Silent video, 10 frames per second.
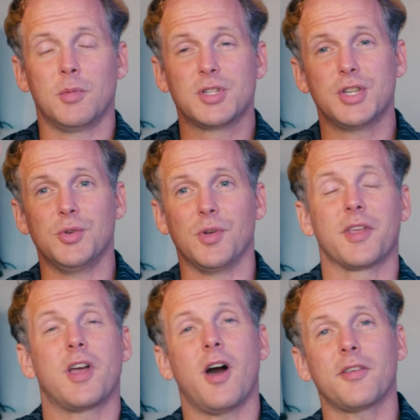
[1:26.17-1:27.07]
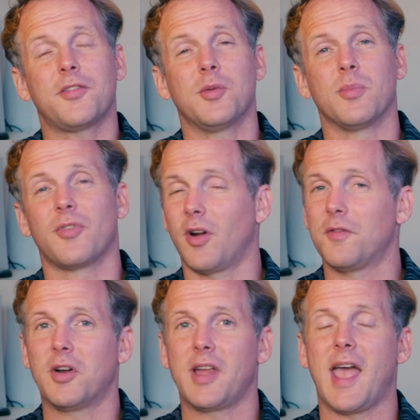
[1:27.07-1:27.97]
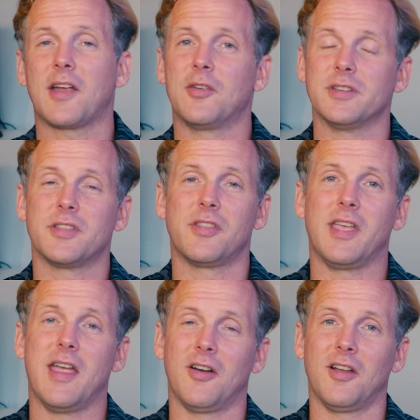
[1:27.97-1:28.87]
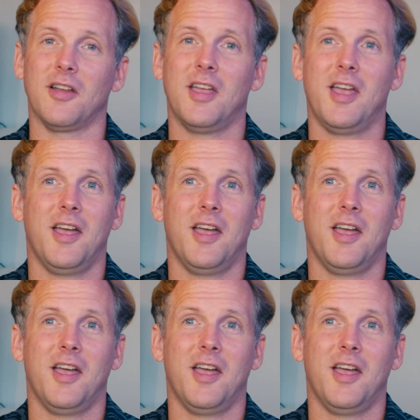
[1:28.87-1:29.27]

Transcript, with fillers: Number two, the costumes are very accurate to the era.